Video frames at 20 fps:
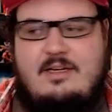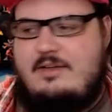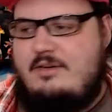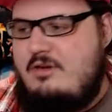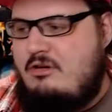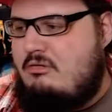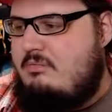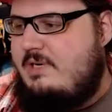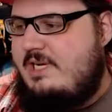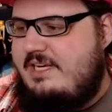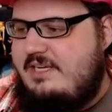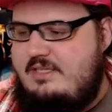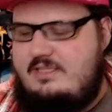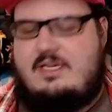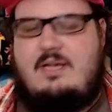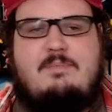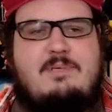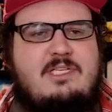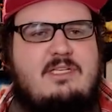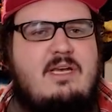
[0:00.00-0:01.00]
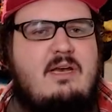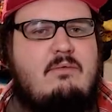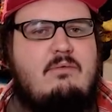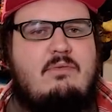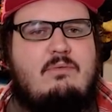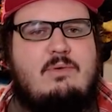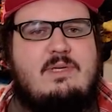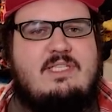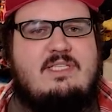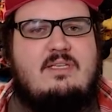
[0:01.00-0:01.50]
nobody is upset
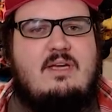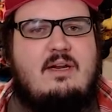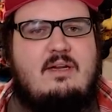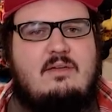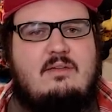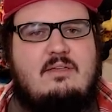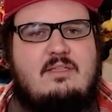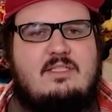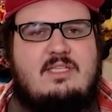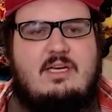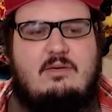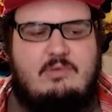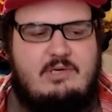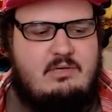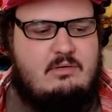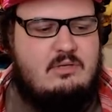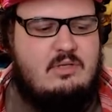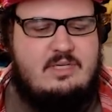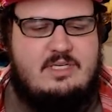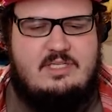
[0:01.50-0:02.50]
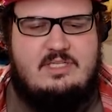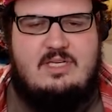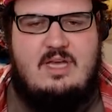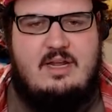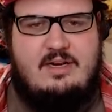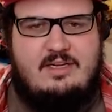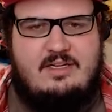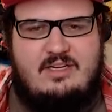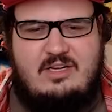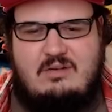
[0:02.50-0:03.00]
with what sonic looks like we don't look at
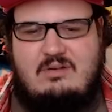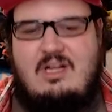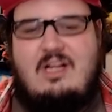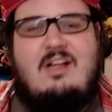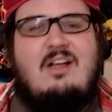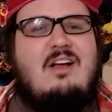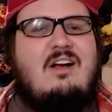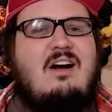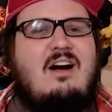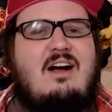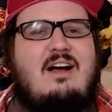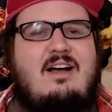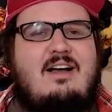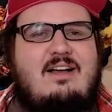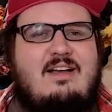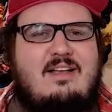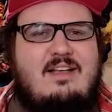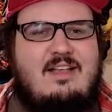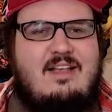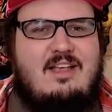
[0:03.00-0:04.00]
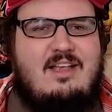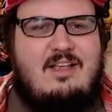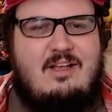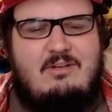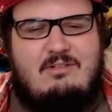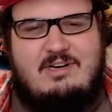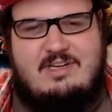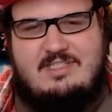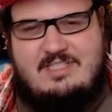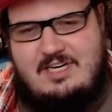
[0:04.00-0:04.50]
sonic and go oh
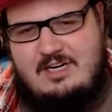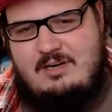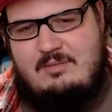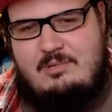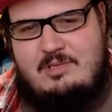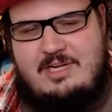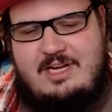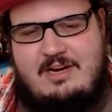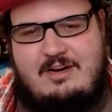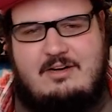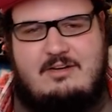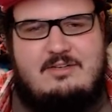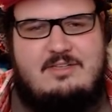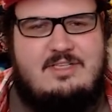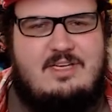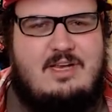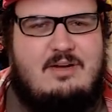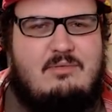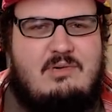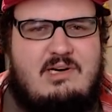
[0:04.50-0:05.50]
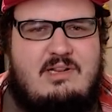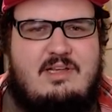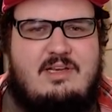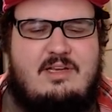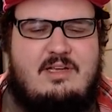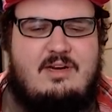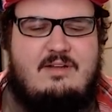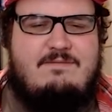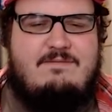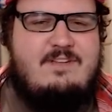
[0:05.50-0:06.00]
what a terrible character design when are they
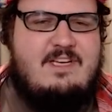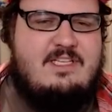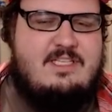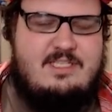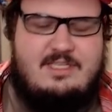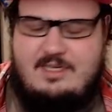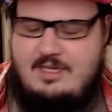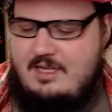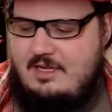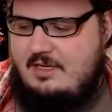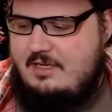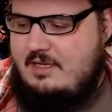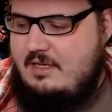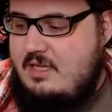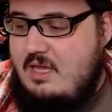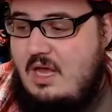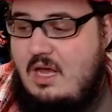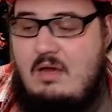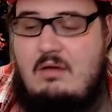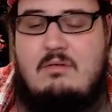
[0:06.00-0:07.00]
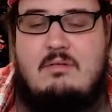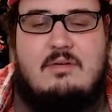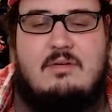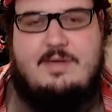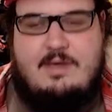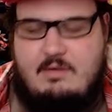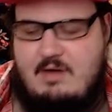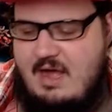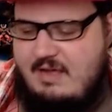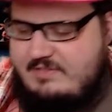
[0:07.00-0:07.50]
gonna fix it no
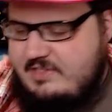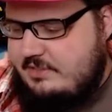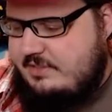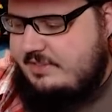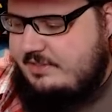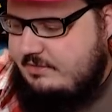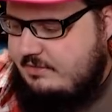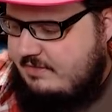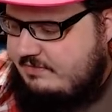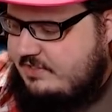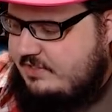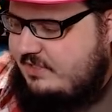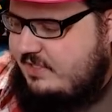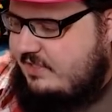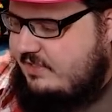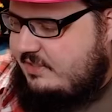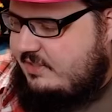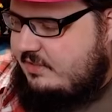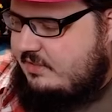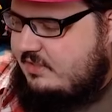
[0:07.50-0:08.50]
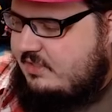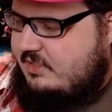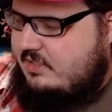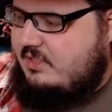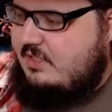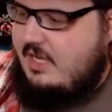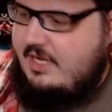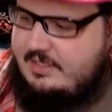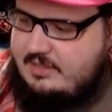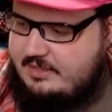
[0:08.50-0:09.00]
now obviously you have to change it
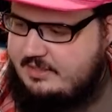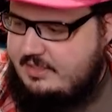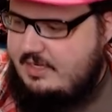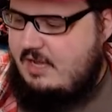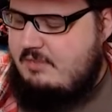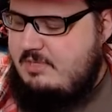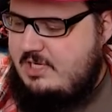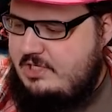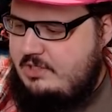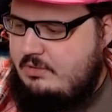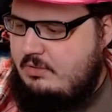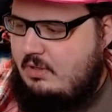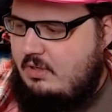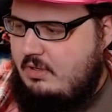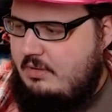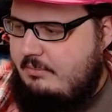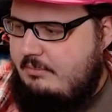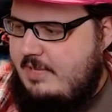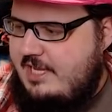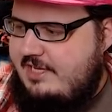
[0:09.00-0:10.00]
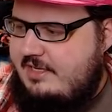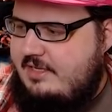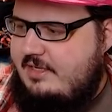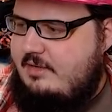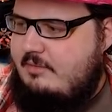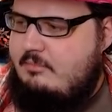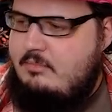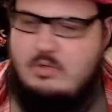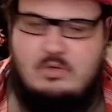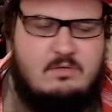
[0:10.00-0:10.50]
slightly i mean you are making
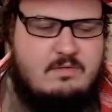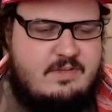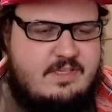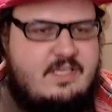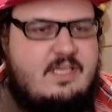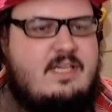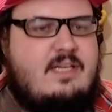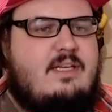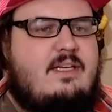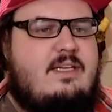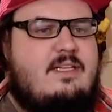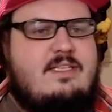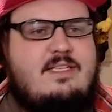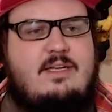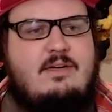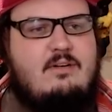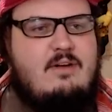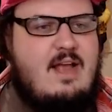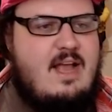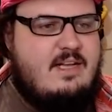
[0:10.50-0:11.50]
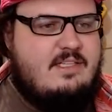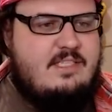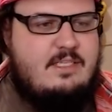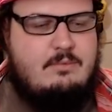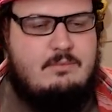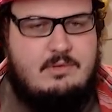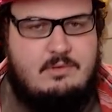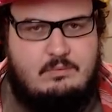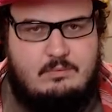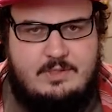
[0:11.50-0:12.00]
a movie and he's interacting
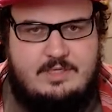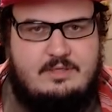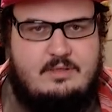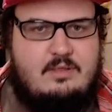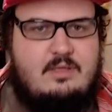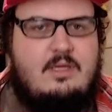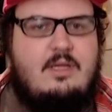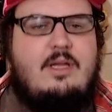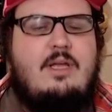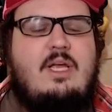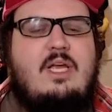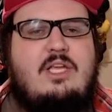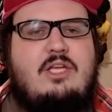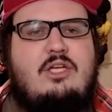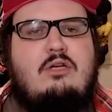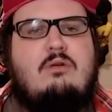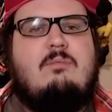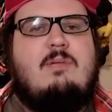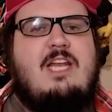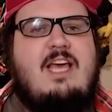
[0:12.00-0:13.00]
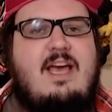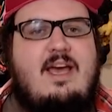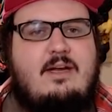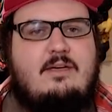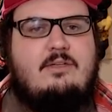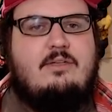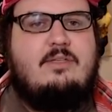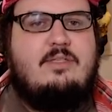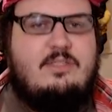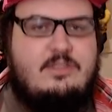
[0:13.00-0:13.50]
with real human
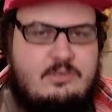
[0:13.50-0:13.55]
actors